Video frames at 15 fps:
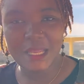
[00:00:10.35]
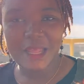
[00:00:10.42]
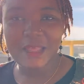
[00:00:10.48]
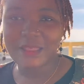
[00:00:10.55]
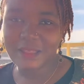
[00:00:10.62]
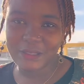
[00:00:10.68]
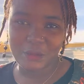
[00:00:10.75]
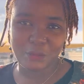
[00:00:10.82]

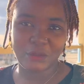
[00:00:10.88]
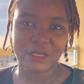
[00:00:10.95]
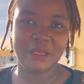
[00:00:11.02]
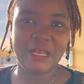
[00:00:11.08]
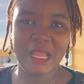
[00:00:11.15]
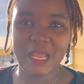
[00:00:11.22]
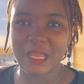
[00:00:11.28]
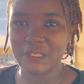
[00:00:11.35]
This is what I'd
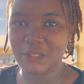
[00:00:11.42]
like us to